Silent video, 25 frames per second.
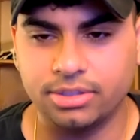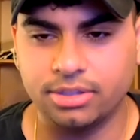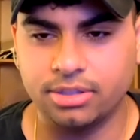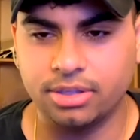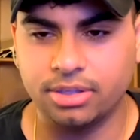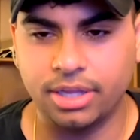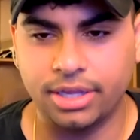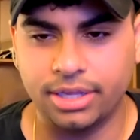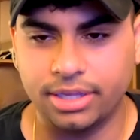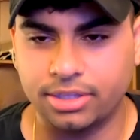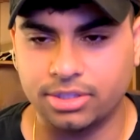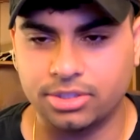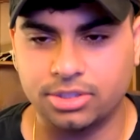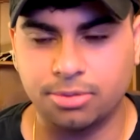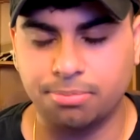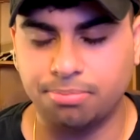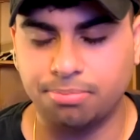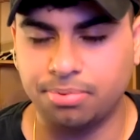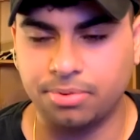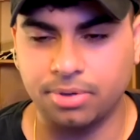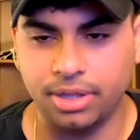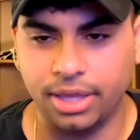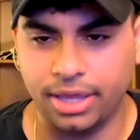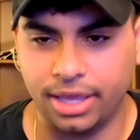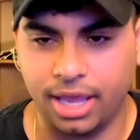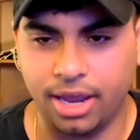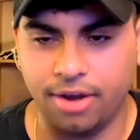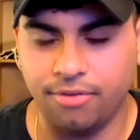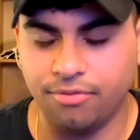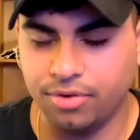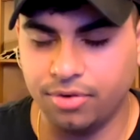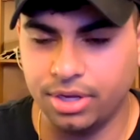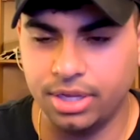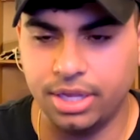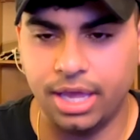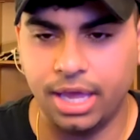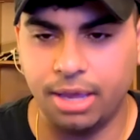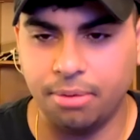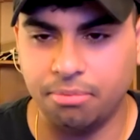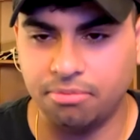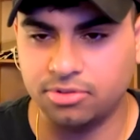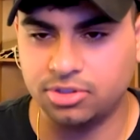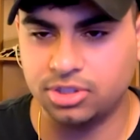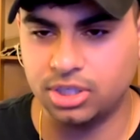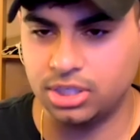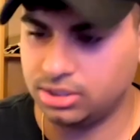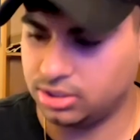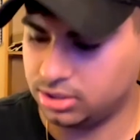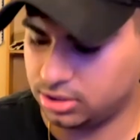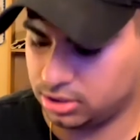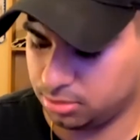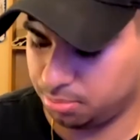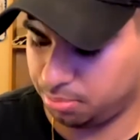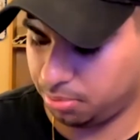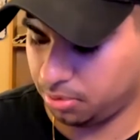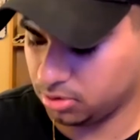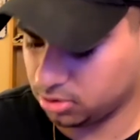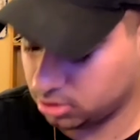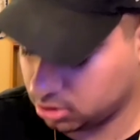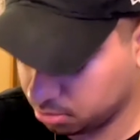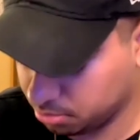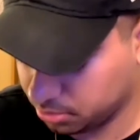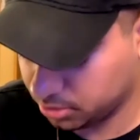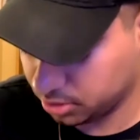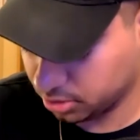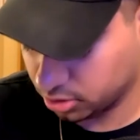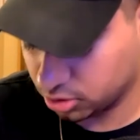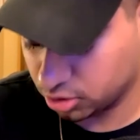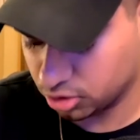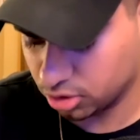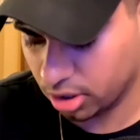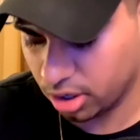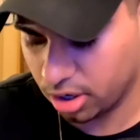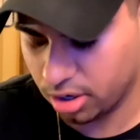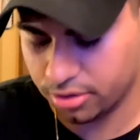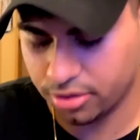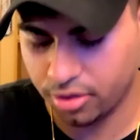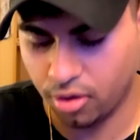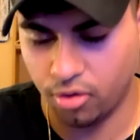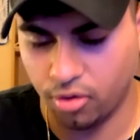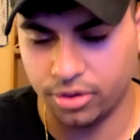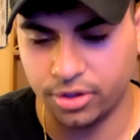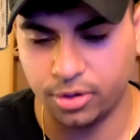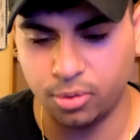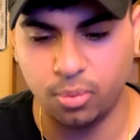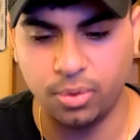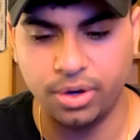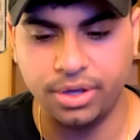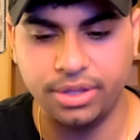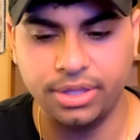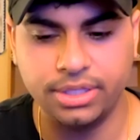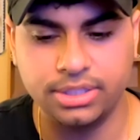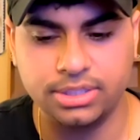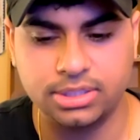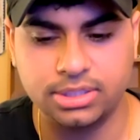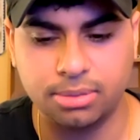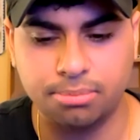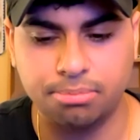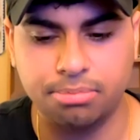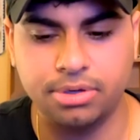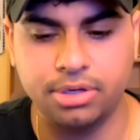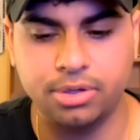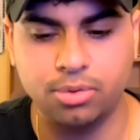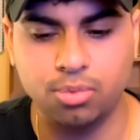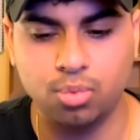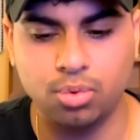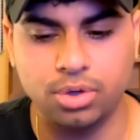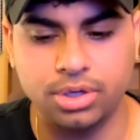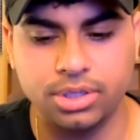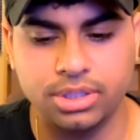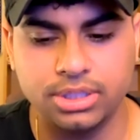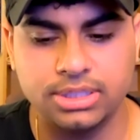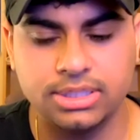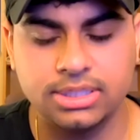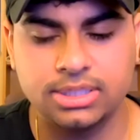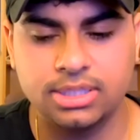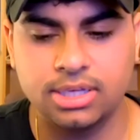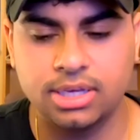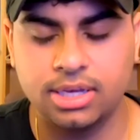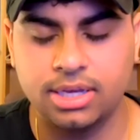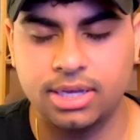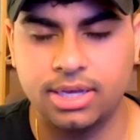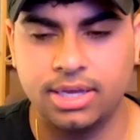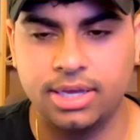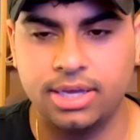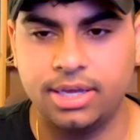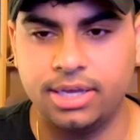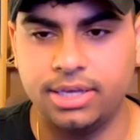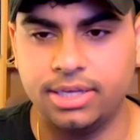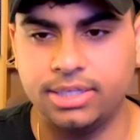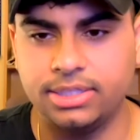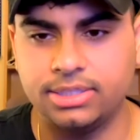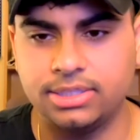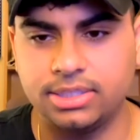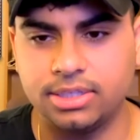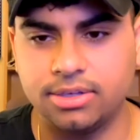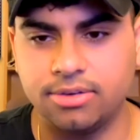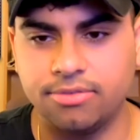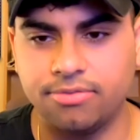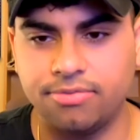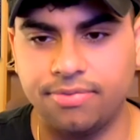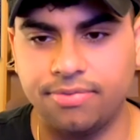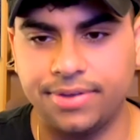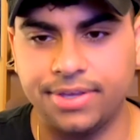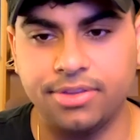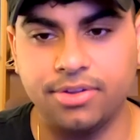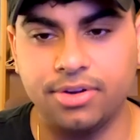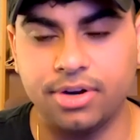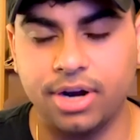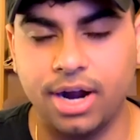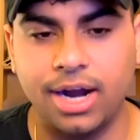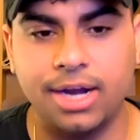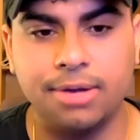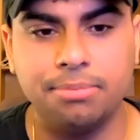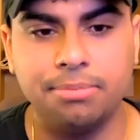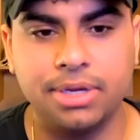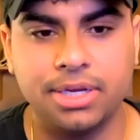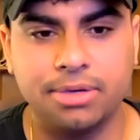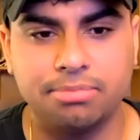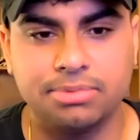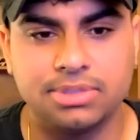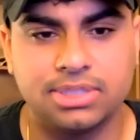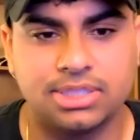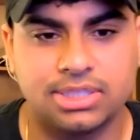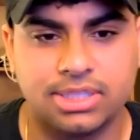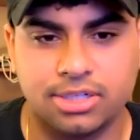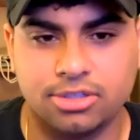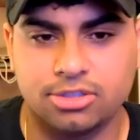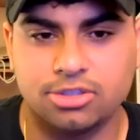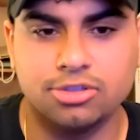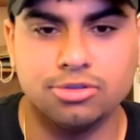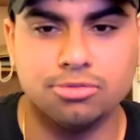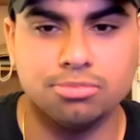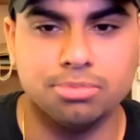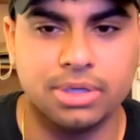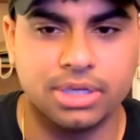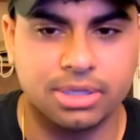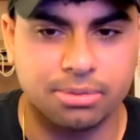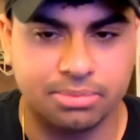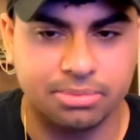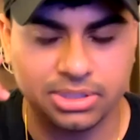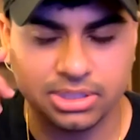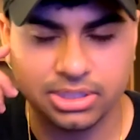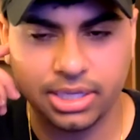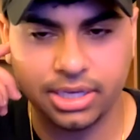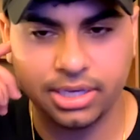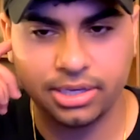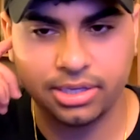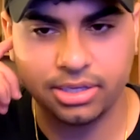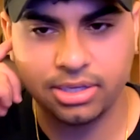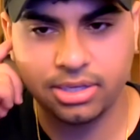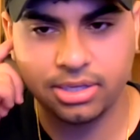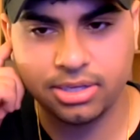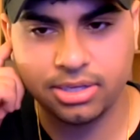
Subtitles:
Like every game of chess is supposed to be a draw. The only way that somebody wins is if either I make a mistake or you make a mistake.